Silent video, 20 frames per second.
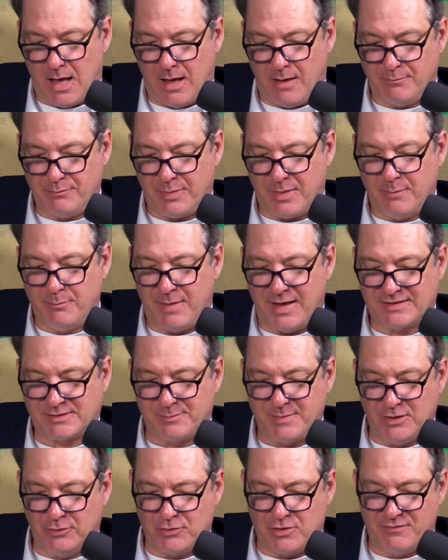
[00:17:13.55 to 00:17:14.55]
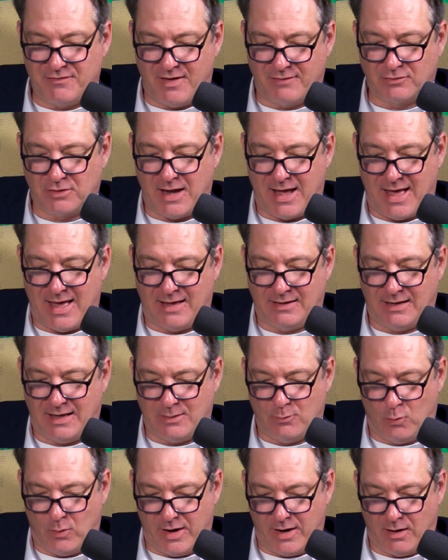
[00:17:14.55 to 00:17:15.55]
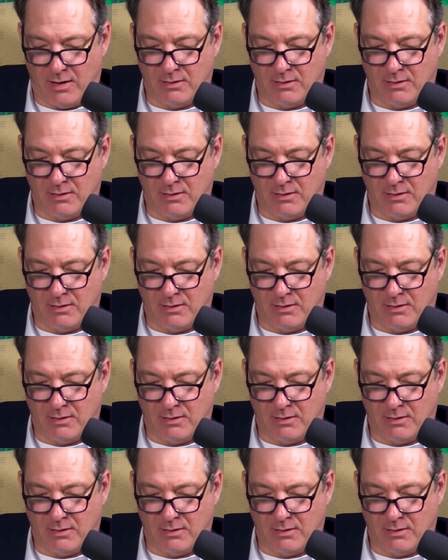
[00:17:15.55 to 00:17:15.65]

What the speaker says: Best meal you've ever had and where?